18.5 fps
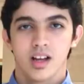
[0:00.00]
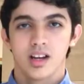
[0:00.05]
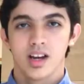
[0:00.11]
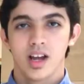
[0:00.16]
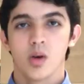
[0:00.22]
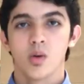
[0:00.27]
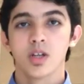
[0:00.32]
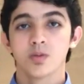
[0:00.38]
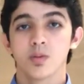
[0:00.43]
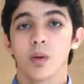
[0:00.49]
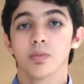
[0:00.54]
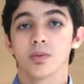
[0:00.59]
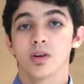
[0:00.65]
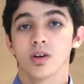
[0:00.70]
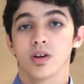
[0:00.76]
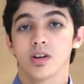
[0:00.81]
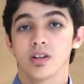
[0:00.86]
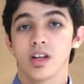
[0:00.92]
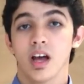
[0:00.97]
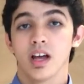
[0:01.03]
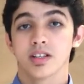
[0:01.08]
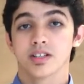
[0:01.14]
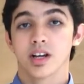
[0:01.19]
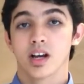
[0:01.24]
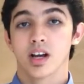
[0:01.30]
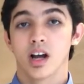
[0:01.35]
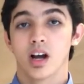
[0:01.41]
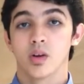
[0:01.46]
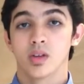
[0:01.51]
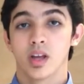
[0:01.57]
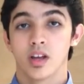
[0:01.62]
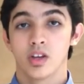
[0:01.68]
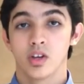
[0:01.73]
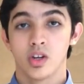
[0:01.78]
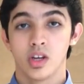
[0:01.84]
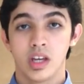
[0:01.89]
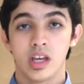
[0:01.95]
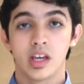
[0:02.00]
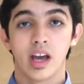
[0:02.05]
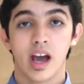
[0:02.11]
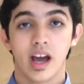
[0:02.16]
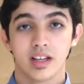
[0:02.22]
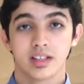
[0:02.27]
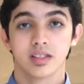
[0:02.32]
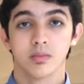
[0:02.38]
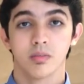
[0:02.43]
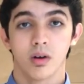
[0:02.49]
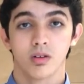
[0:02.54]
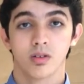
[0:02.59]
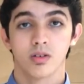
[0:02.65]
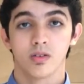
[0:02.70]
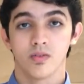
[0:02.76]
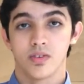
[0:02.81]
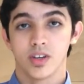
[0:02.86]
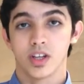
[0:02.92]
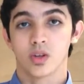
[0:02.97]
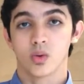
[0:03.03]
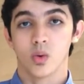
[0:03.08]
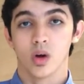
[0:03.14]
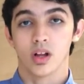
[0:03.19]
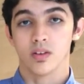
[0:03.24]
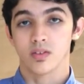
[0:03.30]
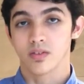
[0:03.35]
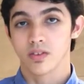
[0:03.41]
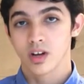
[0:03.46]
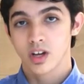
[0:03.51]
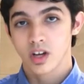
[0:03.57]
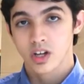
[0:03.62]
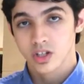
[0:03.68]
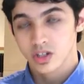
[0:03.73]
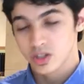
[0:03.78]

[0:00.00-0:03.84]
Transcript: Now let's pop the hood and check out that unique Aston Martin V12.